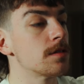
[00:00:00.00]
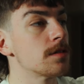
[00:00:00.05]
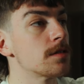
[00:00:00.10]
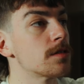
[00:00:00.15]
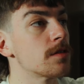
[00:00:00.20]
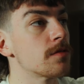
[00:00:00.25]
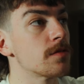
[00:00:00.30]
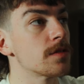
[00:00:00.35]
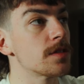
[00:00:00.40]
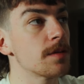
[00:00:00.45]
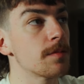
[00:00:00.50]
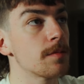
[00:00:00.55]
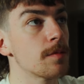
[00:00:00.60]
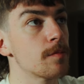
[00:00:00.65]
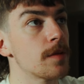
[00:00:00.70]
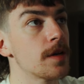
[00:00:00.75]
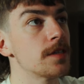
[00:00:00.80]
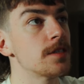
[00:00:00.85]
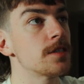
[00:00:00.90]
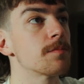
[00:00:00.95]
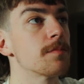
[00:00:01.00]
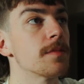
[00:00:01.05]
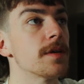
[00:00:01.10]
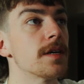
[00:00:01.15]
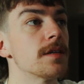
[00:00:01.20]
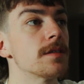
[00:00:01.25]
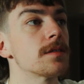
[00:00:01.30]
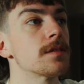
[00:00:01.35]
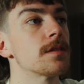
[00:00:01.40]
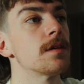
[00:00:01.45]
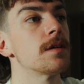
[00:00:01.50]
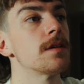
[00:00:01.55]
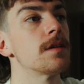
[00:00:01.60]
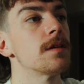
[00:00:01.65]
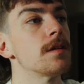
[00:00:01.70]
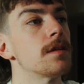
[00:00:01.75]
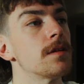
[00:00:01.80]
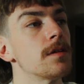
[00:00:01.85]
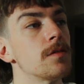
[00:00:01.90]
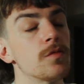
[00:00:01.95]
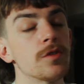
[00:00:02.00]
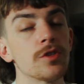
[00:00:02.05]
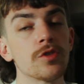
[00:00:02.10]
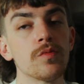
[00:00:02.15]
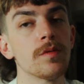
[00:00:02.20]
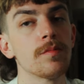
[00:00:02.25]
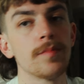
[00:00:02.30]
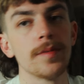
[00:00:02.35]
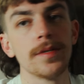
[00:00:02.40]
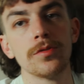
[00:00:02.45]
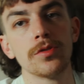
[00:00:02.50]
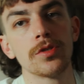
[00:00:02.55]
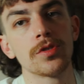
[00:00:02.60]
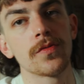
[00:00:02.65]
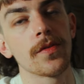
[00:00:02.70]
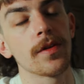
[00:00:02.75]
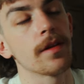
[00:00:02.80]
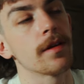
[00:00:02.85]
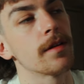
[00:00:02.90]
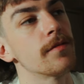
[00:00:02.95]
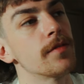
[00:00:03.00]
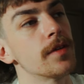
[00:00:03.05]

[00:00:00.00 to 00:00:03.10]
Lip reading: So we type in magic mask, which would be useful in a